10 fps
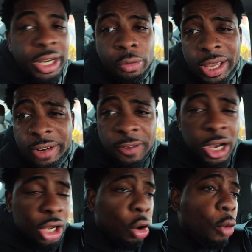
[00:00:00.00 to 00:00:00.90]
They waited for
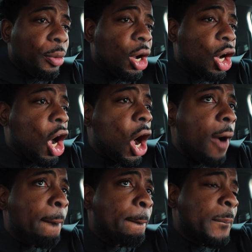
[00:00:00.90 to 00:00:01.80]
her to open her
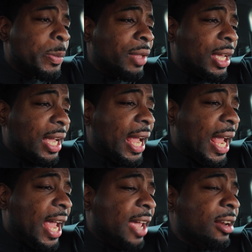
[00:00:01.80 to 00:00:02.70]
car,
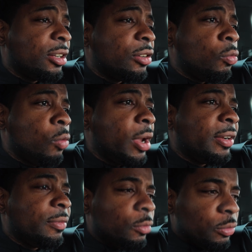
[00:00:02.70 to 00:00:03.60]
and
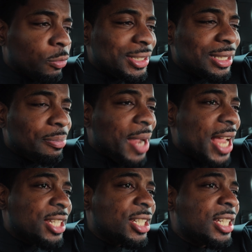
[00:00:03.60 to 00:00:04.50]
one went to the
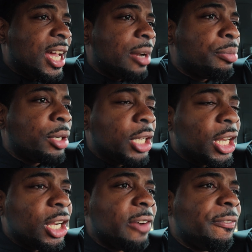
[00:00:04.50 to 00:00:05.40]
passenger side and put a
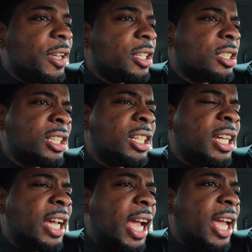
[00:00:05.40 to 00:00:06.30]
gun on her face,
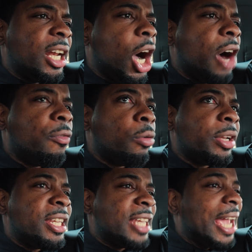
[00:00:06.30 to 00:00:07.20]
and the other
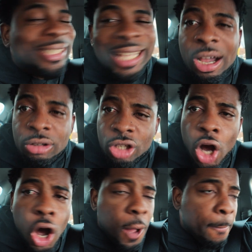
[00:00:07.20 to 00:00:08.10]
one yanked out the
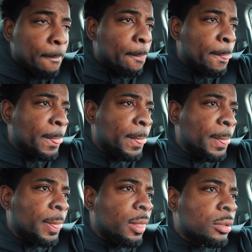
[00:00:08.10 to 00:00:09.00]
car.
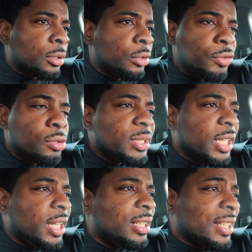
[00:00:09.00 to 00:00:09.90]
You feel what I'm
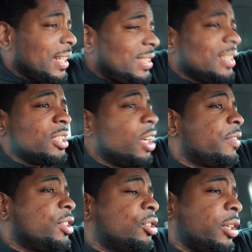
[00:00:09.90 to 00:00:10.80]
saying? Then I seen
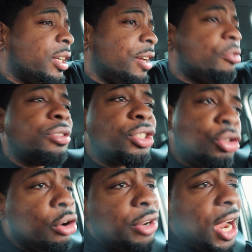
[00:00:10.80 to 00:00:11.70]
another joint. It was a
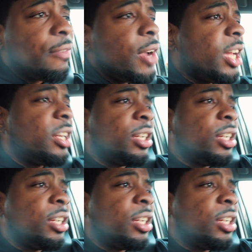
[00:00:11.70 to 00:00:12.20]
story I read.